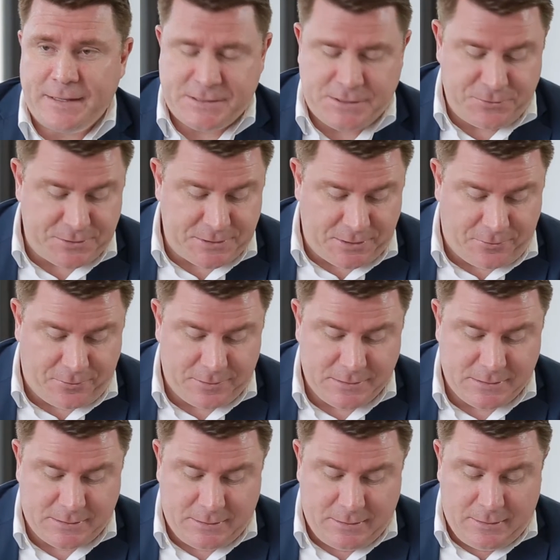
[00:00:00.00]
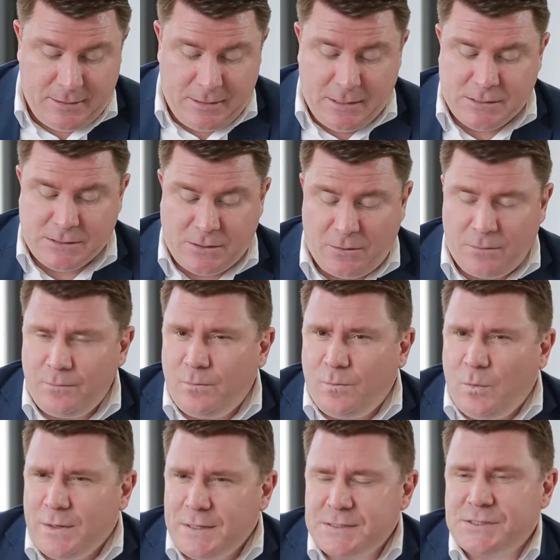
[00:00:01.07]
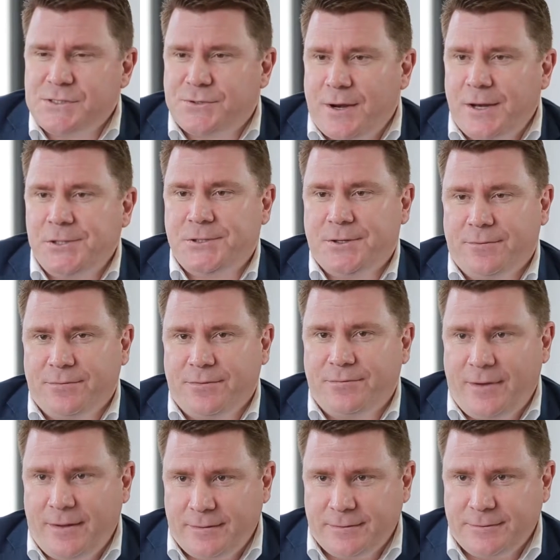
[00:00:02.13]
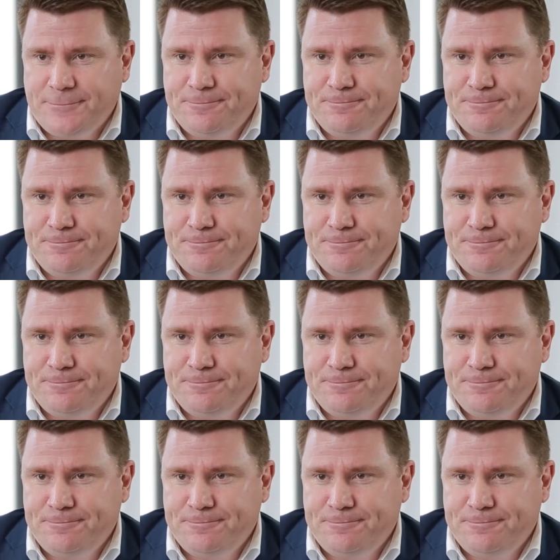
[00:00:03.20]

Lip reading: that's interesting, Chris. So what is the strategy of the fund?